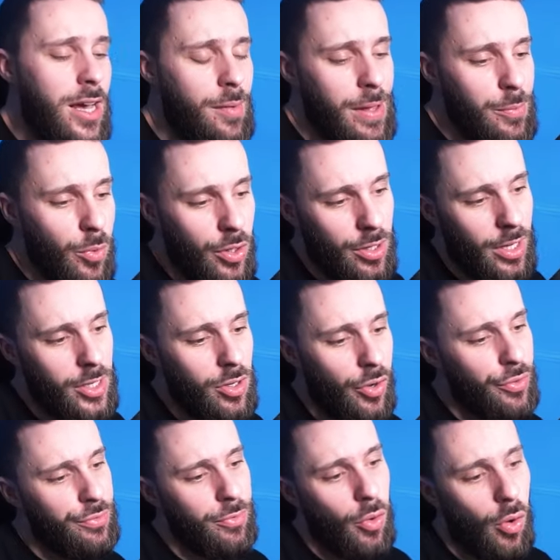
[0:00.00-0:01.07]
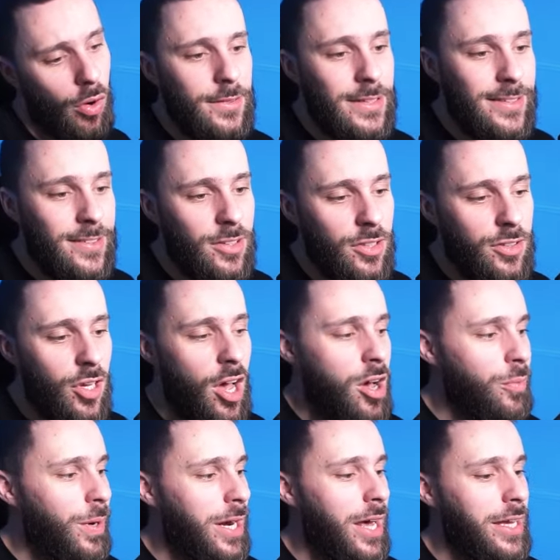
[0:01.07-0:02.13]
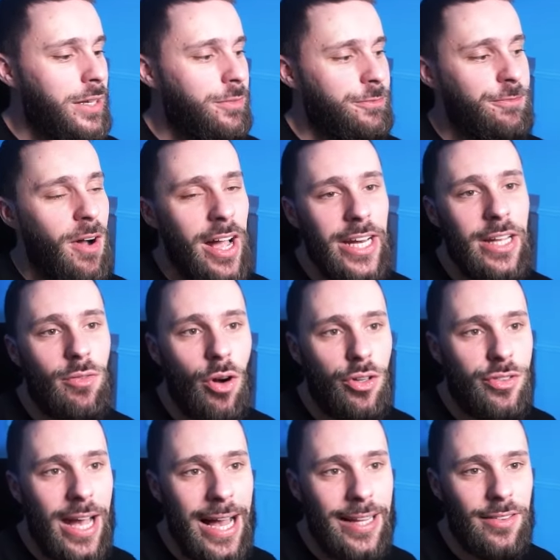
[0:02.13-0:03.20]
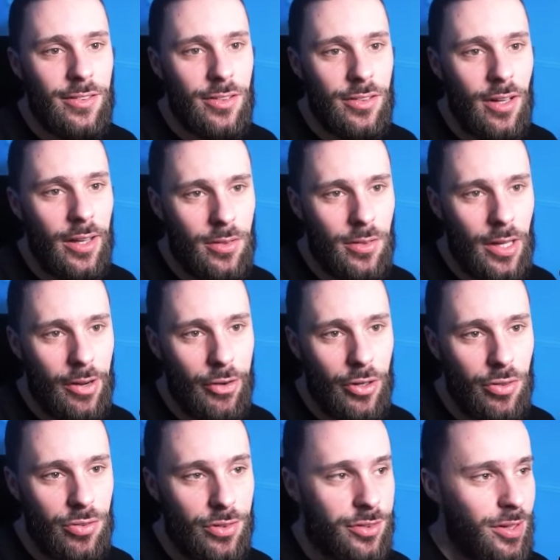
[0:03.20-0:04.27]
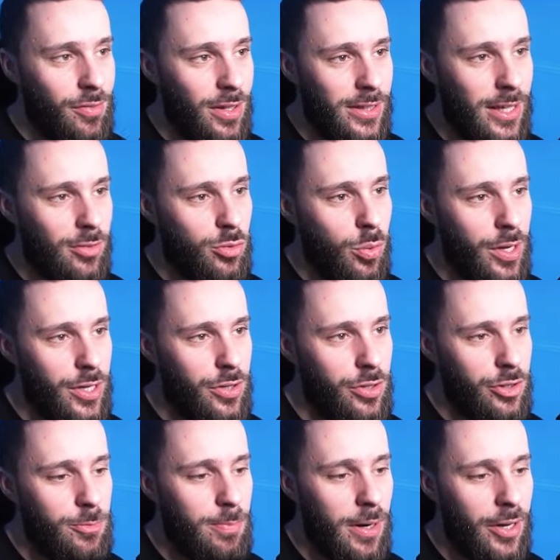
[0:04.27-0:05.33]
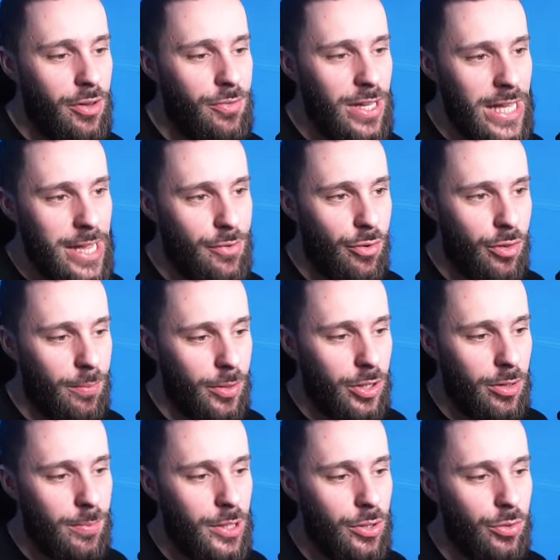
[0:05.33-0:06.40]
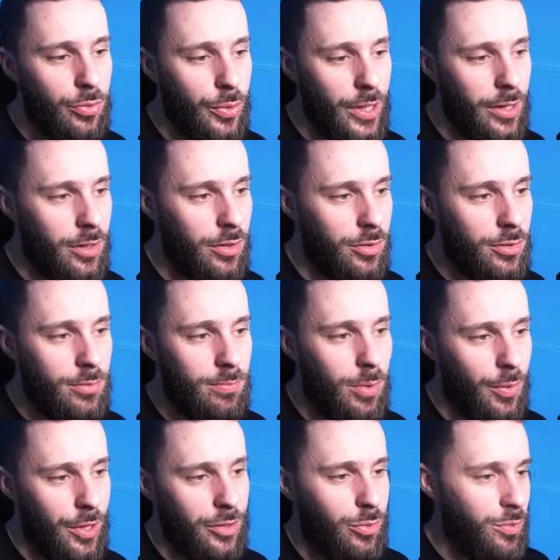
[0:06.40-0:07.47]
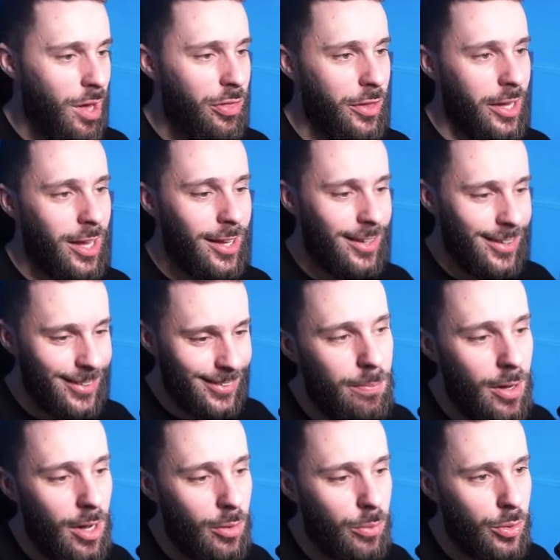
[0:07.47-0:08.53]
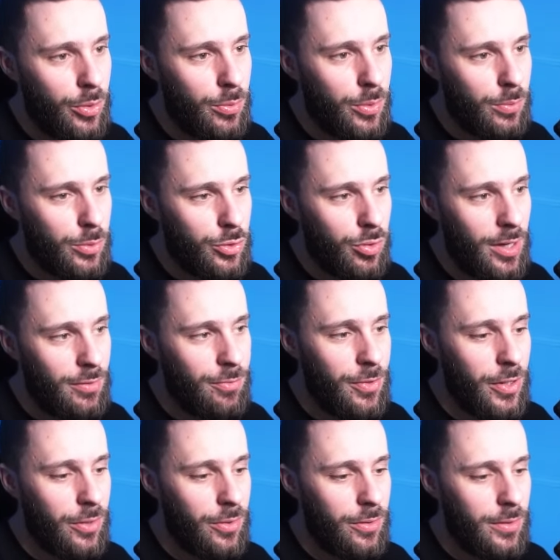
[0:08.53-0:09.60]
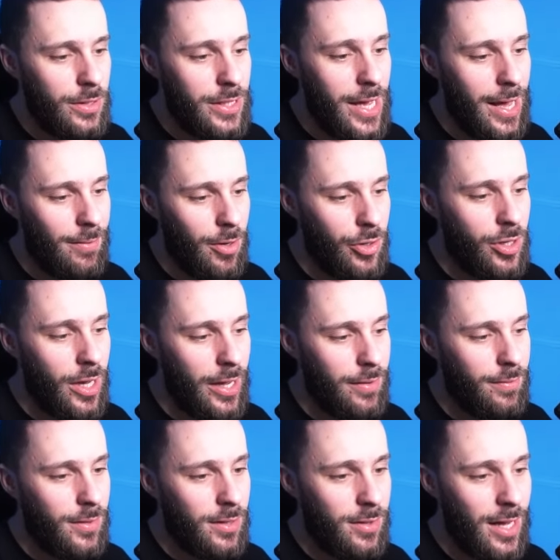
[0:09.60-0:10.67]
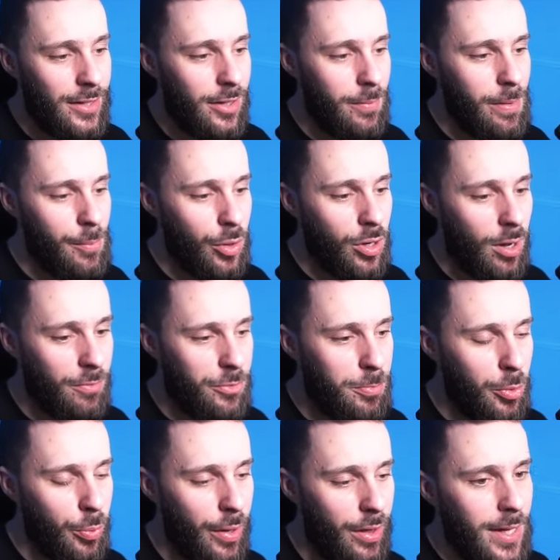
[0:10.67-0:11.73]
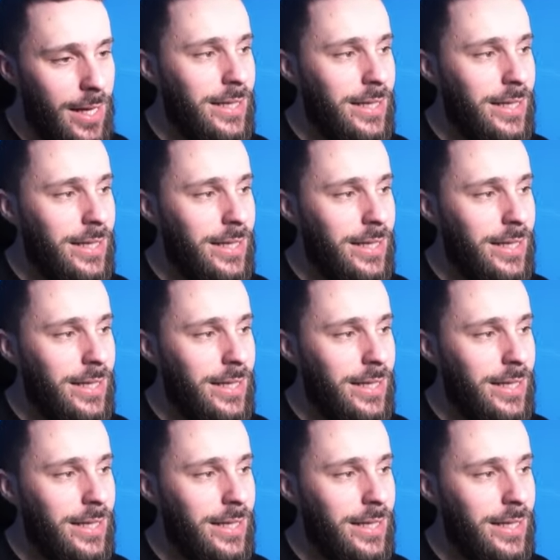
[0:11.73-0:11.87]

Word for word: I mean, what could I go for? This is a turn where like finding Roseanne's and like Erica's and stuff like that's quite good, but I don't think either of them are going to be useful here because, well, they do nothing. But we'll try and feel, yeah, okay. That's a hand I'm a bit more comfortable with.